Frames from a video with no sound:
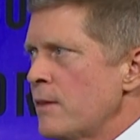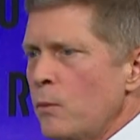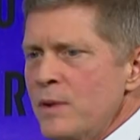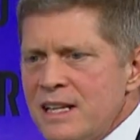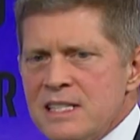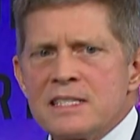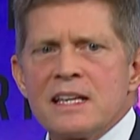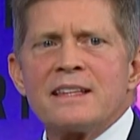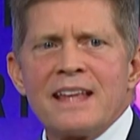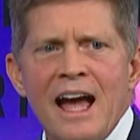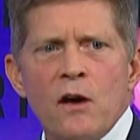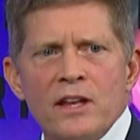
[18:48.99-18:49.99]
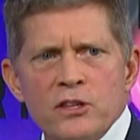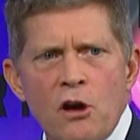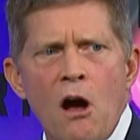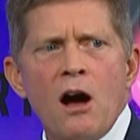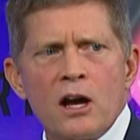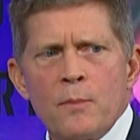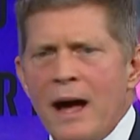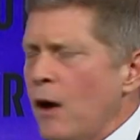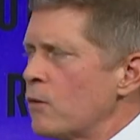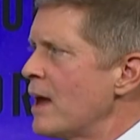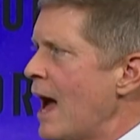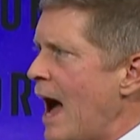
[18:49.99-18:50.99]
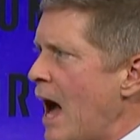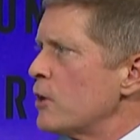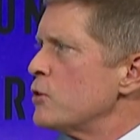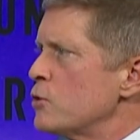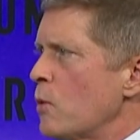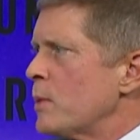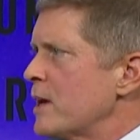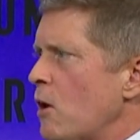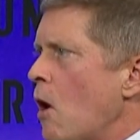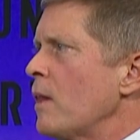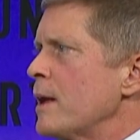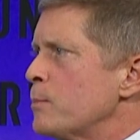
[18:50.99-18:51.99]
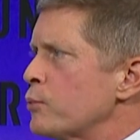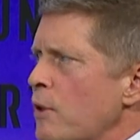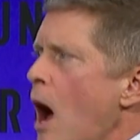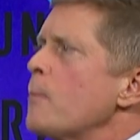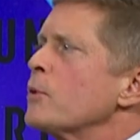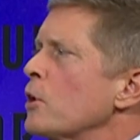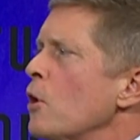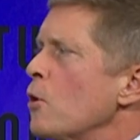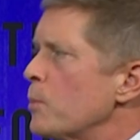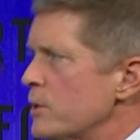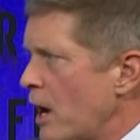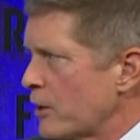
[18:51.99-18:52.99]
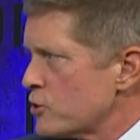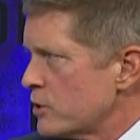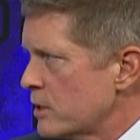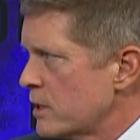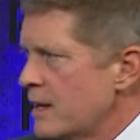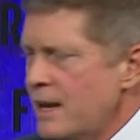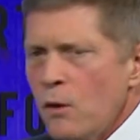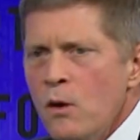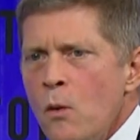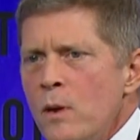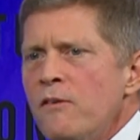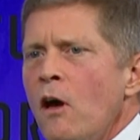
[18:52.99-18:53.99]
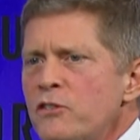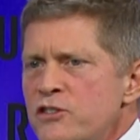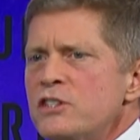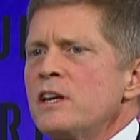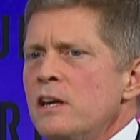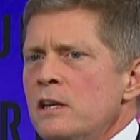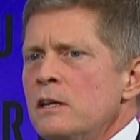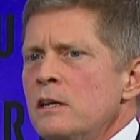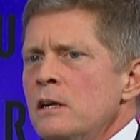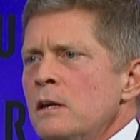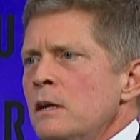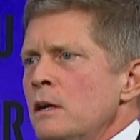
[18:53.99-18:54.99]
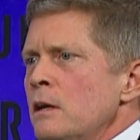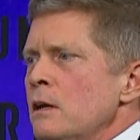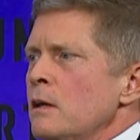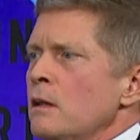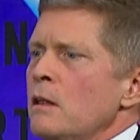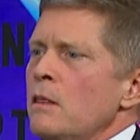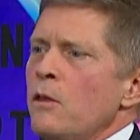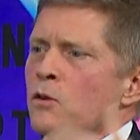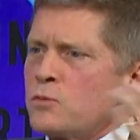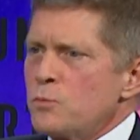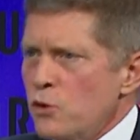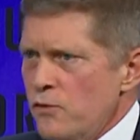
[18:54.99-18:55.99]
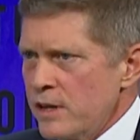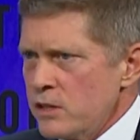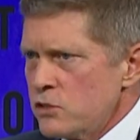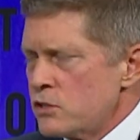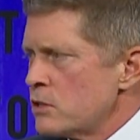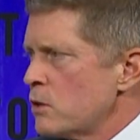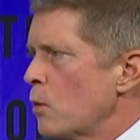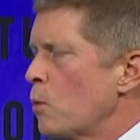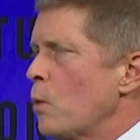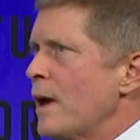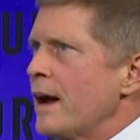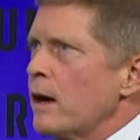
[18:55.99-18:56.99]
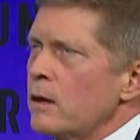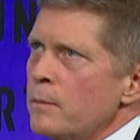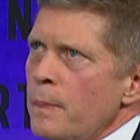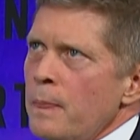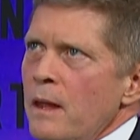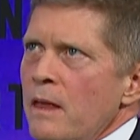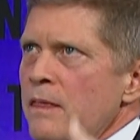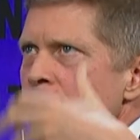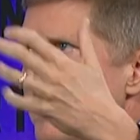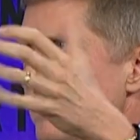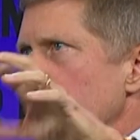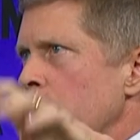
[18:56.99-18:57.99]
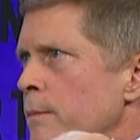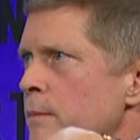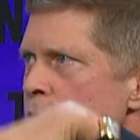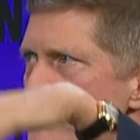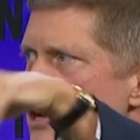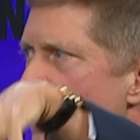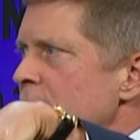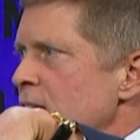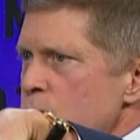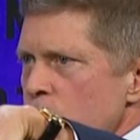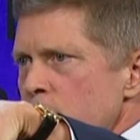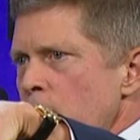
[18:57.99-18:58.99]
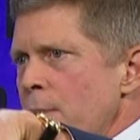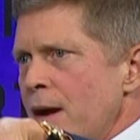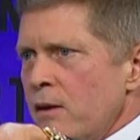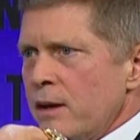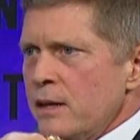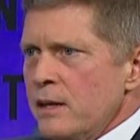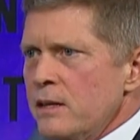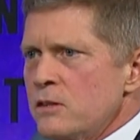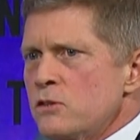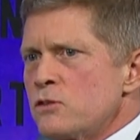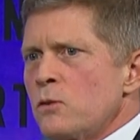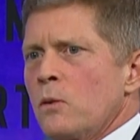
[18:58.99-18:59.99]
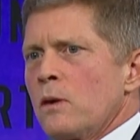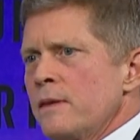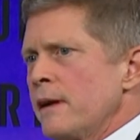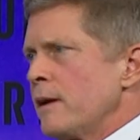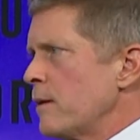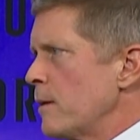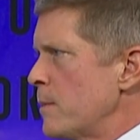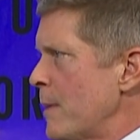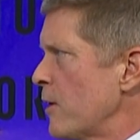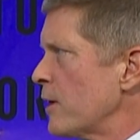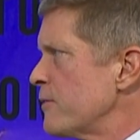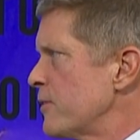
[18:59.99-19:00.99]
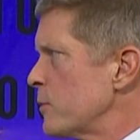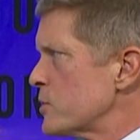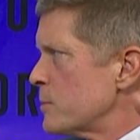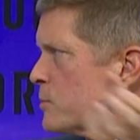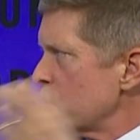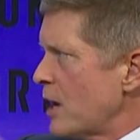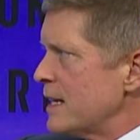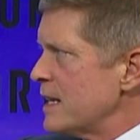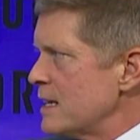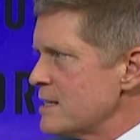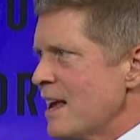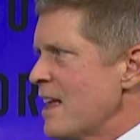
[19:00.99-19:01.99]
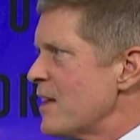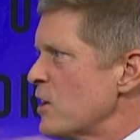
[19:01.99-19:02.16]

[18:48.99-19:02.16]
that we can sit down and talk about how to do what we call a proper co-production. Now, we've all seen those movies where they're Chinese with some Americans or they're an American film with some Chinese. They're